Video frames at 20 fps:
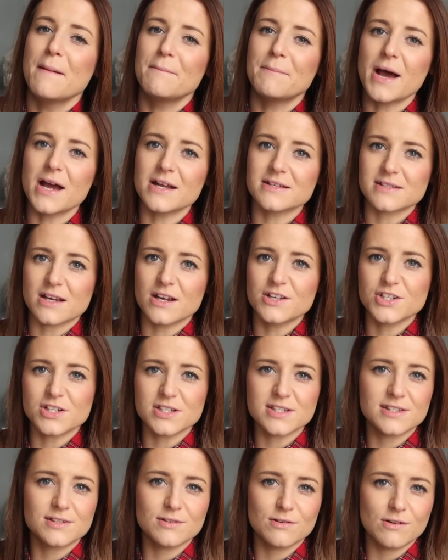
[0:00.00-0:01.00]
But I
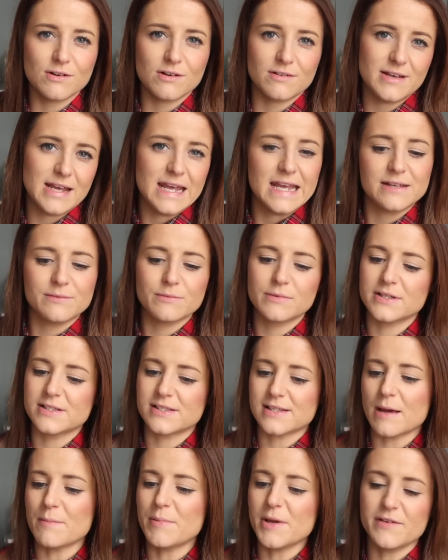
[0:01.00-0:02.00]
just thought it
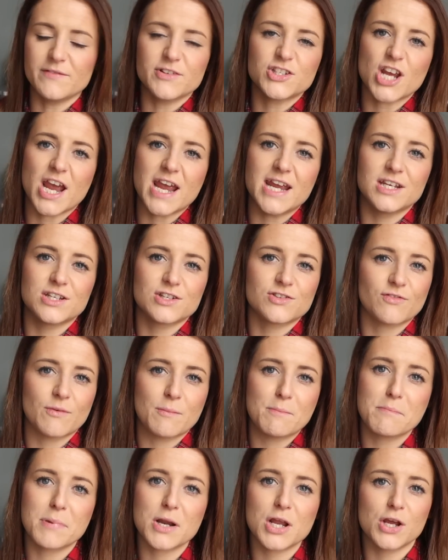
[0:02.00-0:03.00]
was a bit of a change
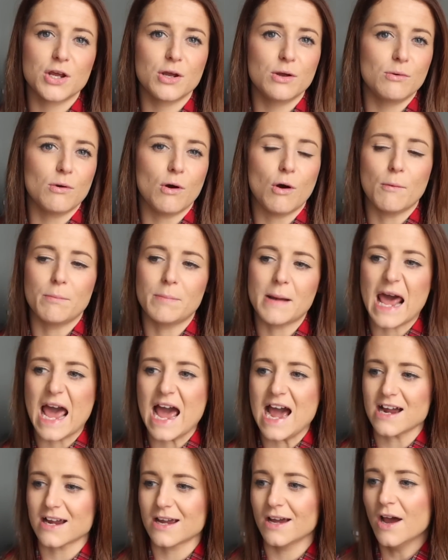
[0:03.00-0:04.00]
from blue or
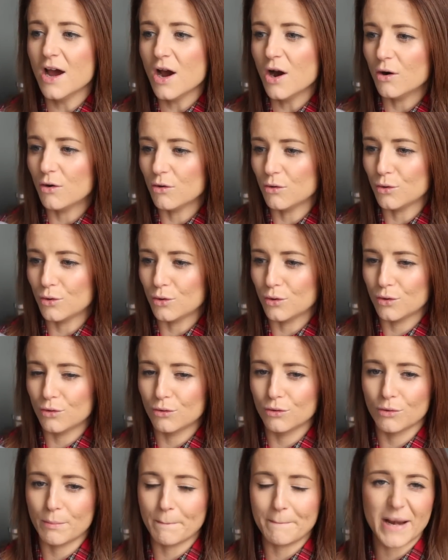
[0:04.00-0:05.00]
black
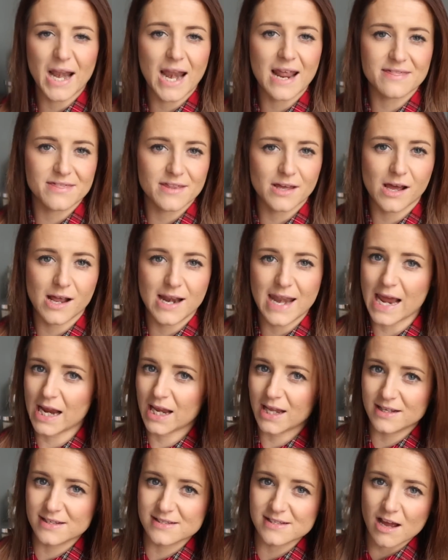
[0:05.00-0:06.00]
or pleather
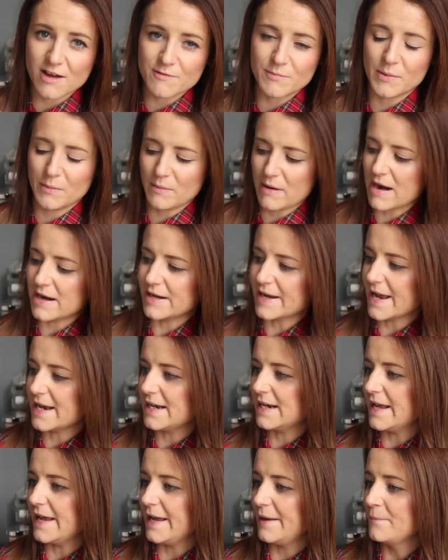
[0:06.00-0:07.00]
leggings that I've been wearing
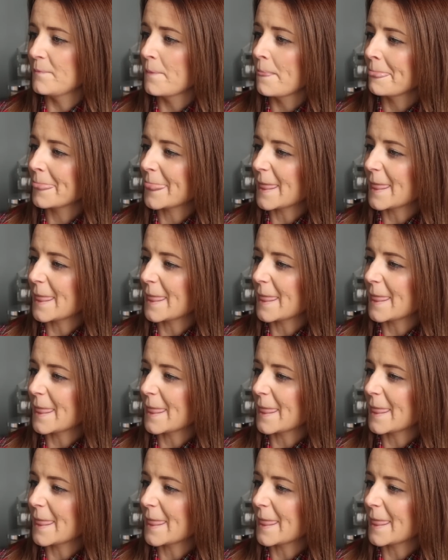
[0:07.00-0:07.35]
lately.